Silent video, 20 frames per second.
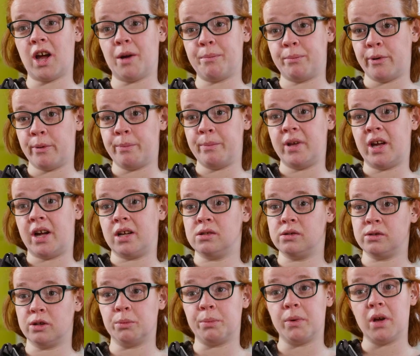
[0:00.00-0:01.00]
I put my
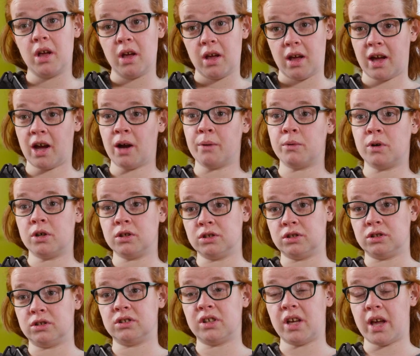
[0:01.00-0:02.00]
hands up. I
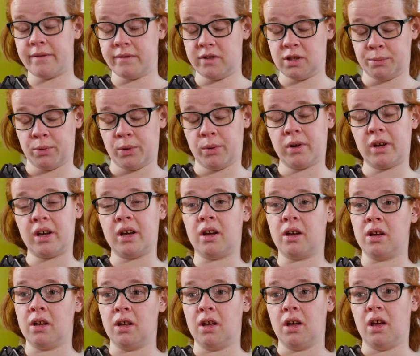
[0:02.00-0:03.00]
was a heavy smoker.